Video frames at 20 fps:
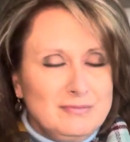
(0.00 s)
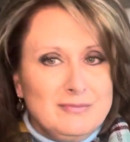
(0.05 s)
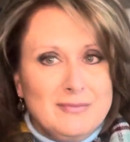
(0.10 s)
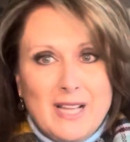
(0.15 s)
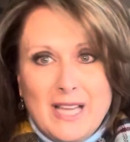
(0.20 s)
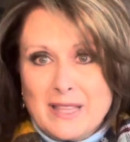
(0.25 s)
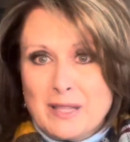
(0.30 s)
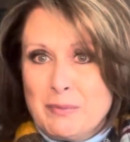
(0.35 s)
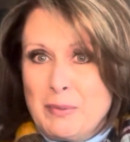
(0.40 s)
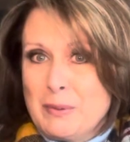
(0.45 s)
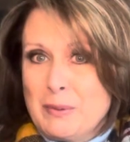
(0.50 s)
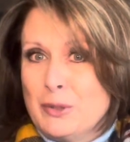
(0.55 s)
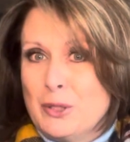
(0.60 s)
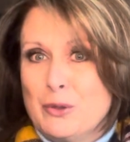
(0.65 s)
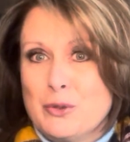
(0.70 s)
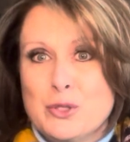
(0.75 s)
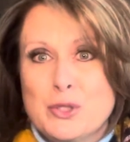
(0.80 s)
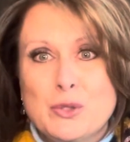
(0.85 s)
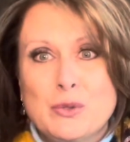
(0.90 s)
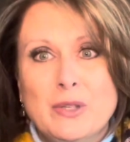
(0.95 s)
Not that people
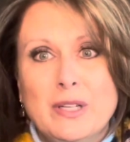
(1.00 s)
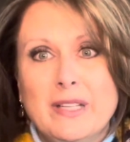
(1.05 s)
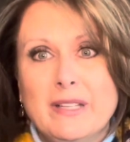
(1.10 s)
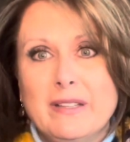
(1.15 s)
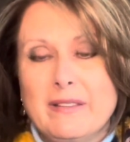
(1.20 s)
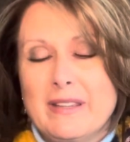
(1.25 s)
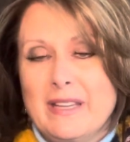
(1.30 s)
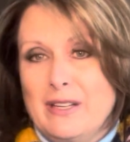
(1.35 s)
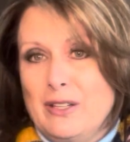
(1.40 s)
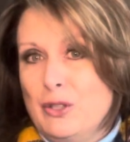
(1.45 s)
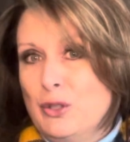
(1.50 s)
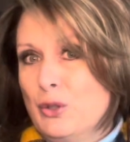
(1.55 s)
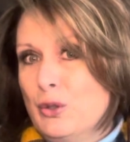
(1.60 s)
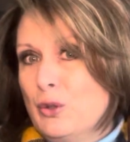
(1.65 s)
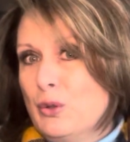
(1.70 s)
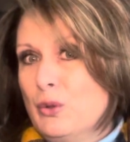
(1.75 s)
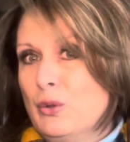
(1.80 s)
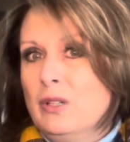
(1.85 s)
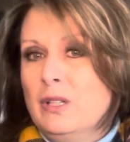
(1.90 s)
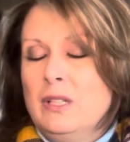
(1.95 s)
don't do it, they
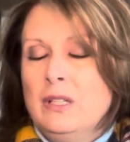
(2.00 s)
do.